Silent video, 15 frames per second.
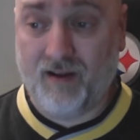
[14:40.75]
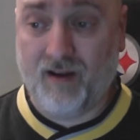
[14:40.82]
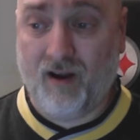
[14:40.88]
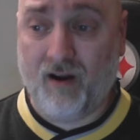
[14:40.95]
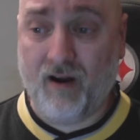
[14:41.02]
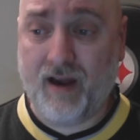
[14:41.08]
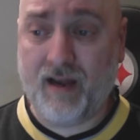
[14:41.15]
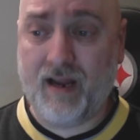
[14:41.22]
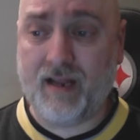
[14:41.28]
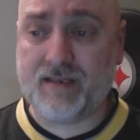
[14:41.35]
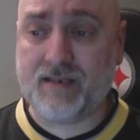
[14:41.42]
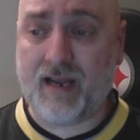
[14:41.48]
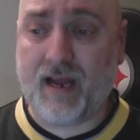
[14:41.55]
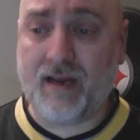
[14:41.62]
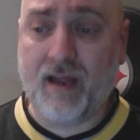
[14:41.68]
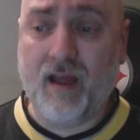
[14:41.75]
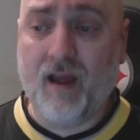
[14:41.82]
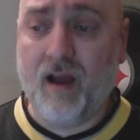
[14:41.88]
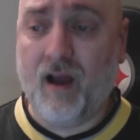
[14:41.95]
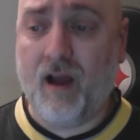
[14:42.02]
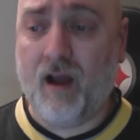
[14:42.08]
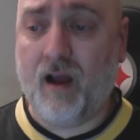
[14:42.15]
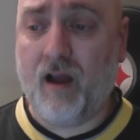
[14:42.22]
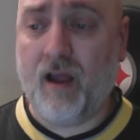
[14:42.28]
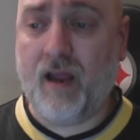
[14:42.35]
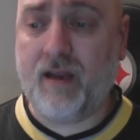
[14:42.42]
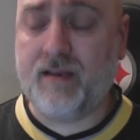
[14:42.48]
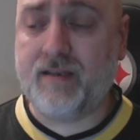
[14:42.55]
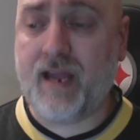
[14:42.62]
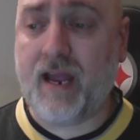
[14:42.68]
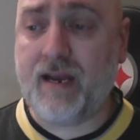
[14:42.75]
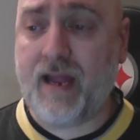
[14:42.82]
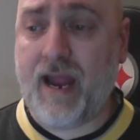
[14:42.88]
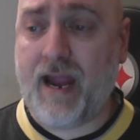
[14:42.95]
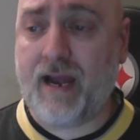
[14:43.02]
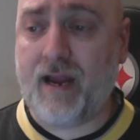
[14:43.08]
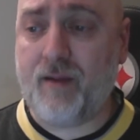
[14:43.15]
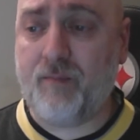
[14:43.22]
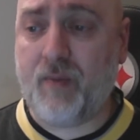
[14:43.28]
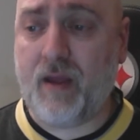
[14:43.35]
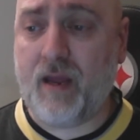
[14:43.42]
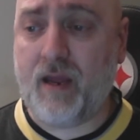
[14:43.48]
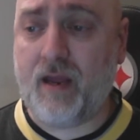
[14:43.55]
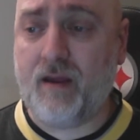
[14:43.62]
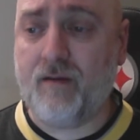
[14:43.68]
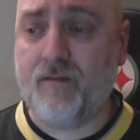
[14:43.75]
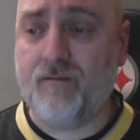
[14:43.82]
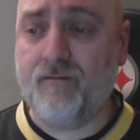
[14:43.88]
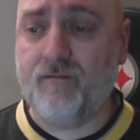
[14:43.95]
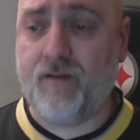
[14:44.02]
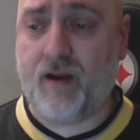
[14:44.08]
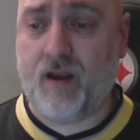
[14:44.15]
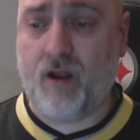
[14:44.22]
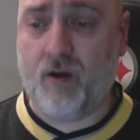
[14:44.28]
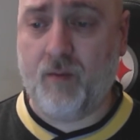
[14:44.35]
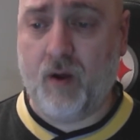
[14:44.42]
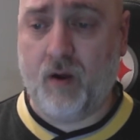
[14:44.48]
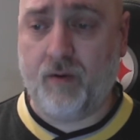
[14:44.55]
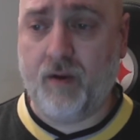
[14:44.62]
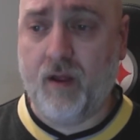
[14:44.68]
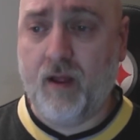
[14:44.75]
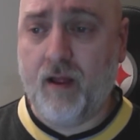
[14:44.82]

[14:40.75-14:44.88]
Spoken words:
All right, it's got a 1080p video mode